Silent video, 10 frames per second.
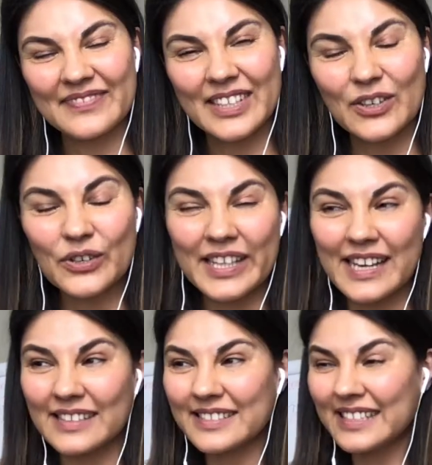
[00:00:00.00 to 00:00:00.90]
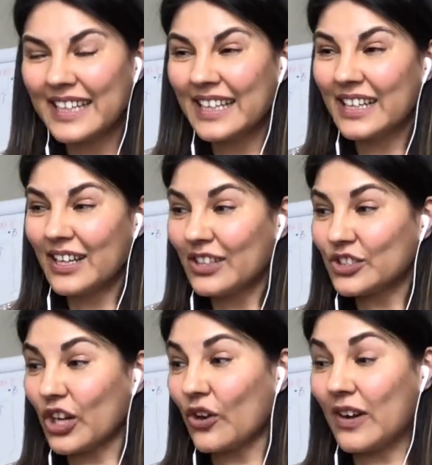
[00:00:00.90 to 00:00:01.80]
Oh, yes.
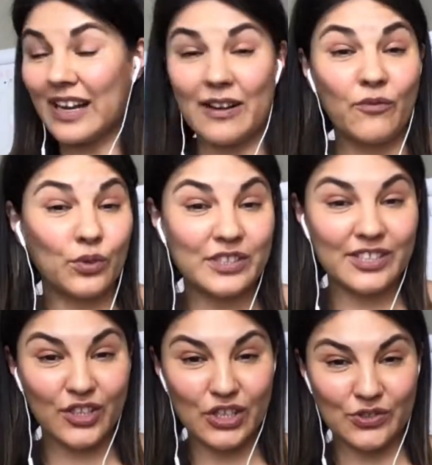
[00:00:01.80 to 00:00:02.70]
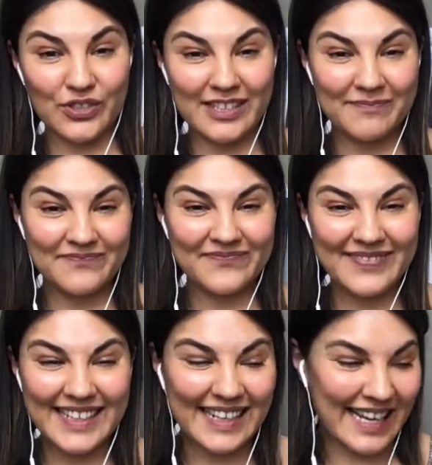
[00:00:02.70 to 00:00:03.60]
So full disclosure,
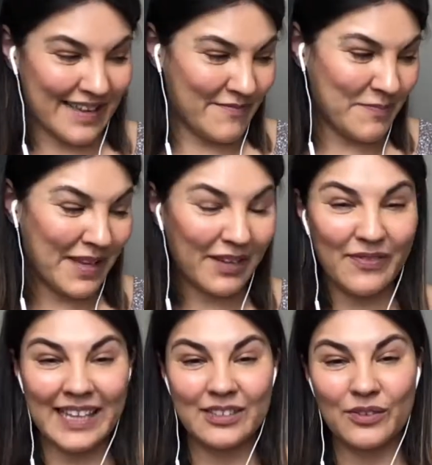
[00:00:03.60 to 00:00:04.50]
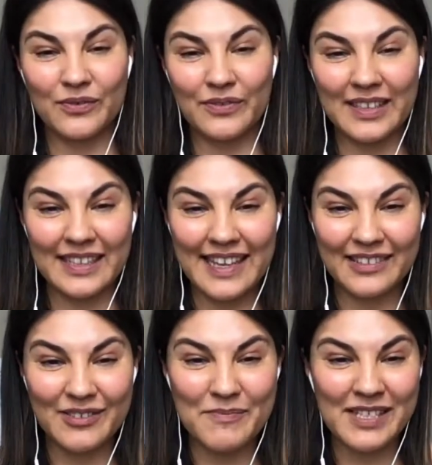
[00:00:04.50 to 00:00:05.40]
I am a big fan of
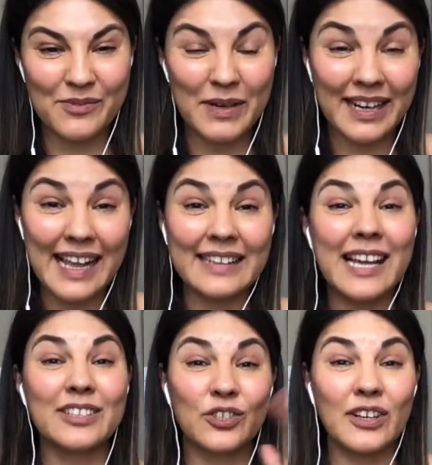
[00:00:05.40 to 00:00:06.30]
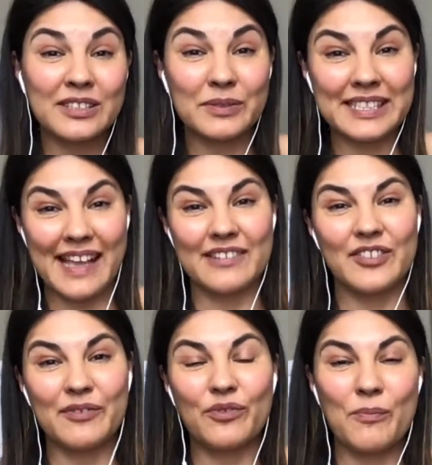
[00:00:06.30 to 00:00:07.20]
Henry Mintzberg, and I taught with
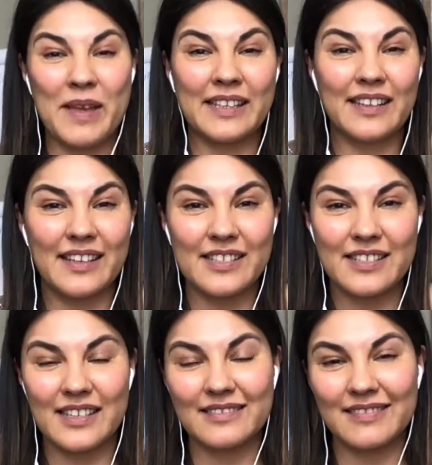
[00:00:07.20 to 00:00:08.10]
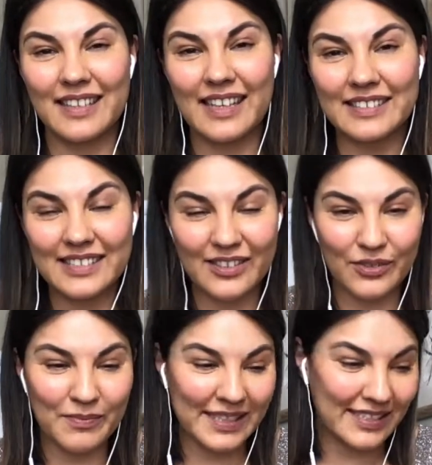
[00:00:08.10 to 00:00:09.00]
Henry for many years and
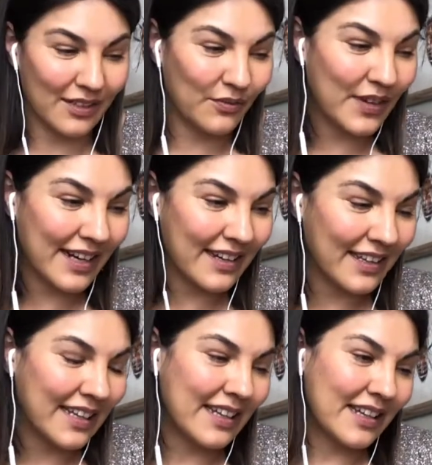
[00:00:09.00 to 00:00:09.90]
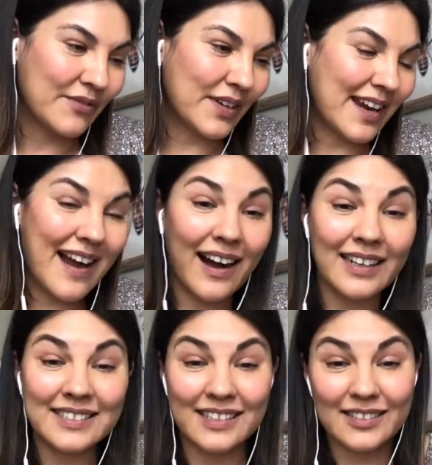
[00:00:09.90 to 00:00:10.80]
consider myself very, very
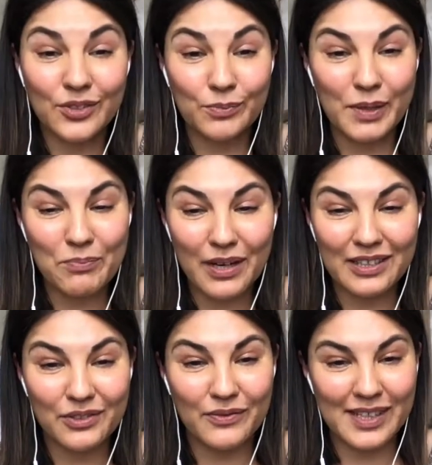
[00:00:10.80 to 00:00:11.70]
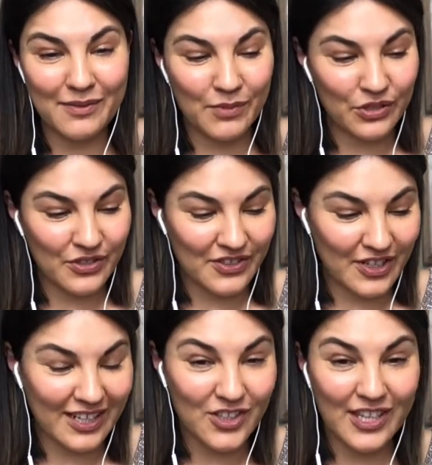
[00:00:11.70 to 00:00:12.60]
honored to be part of an emergent
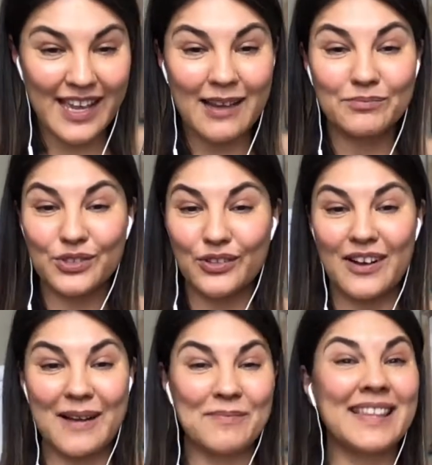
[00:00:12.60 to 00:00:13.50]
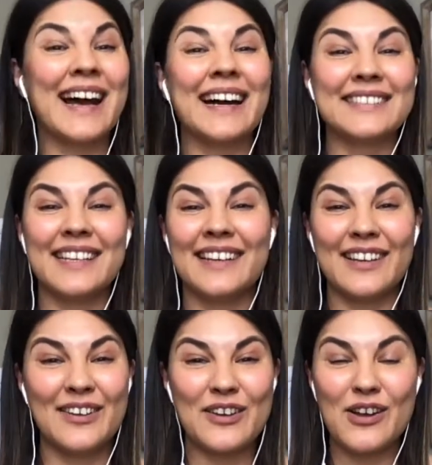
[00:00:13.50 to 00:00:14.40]
strategy camp. So I'm not
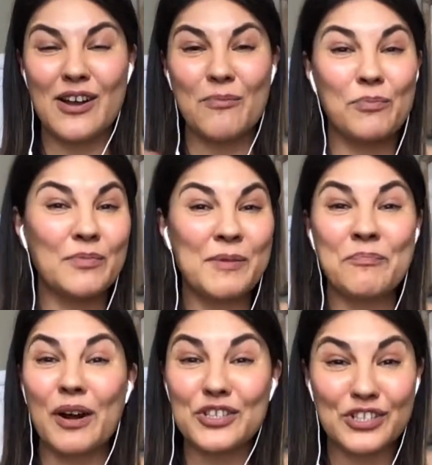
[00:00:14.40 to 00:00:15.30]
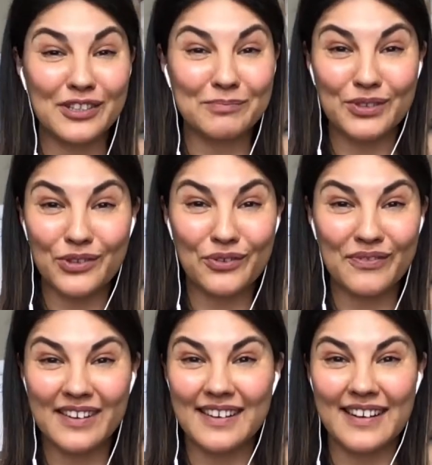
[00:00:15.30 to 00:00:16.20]
an impartial
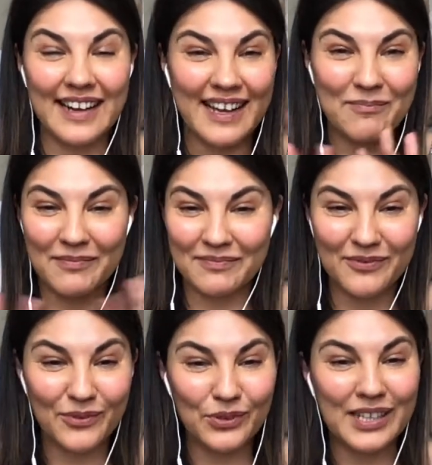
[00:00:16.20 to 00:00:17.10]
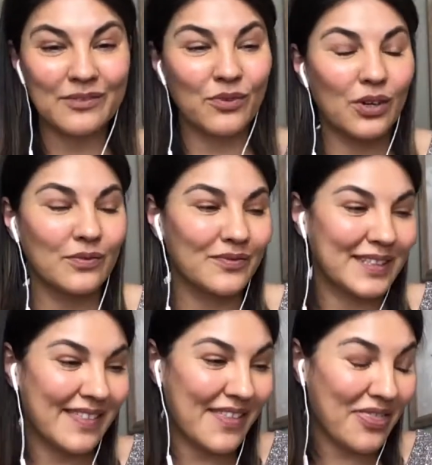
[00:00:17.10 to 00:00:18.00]
observer. I am fully involved
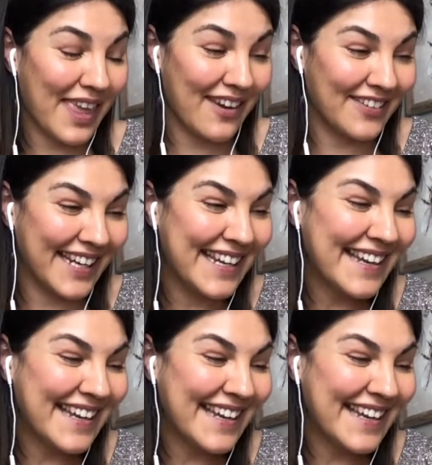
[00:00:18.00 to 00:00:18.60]
with the theory.